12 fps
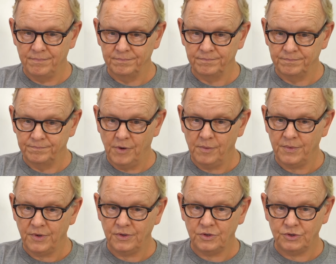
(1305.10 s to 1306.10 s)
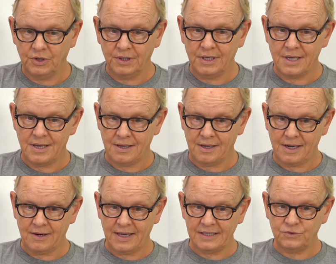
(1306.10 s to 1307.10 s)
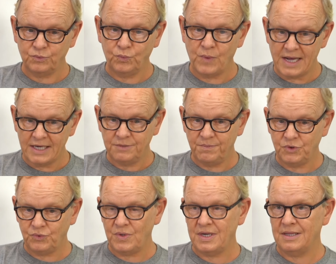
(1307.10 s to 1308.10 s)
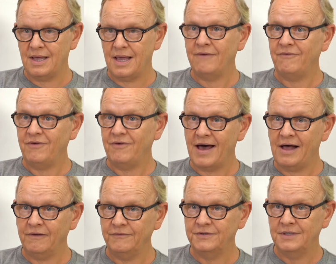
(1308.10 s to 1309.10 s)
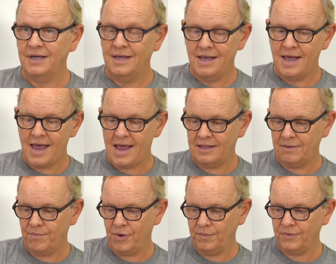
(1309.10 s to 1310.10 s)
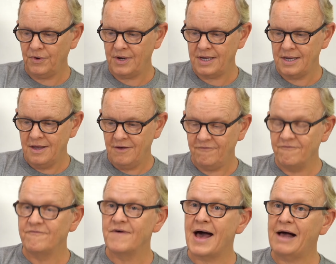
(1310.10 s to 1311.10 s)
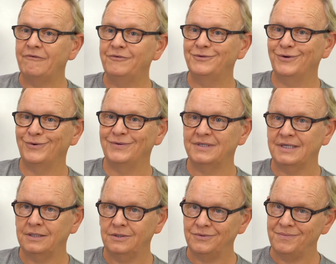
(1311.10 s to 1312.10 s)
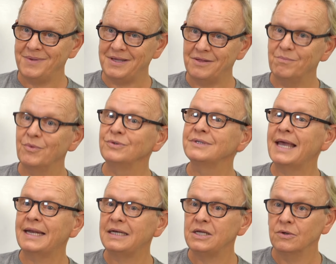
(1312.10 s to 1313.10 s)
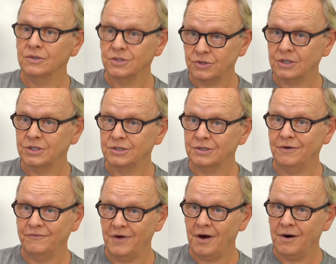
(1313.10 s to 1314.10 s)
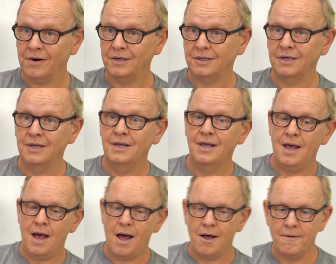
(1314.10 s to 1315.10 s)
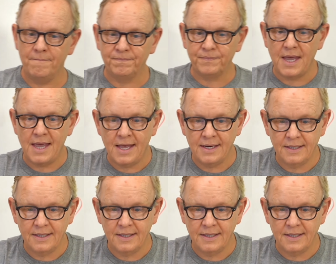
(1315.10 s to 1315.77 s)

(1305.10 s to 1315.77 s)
pulmonary trunk, kind of gets wedged between the AV valves, and the pulmonary valve turns into be the most anterior structure of the heart, right. And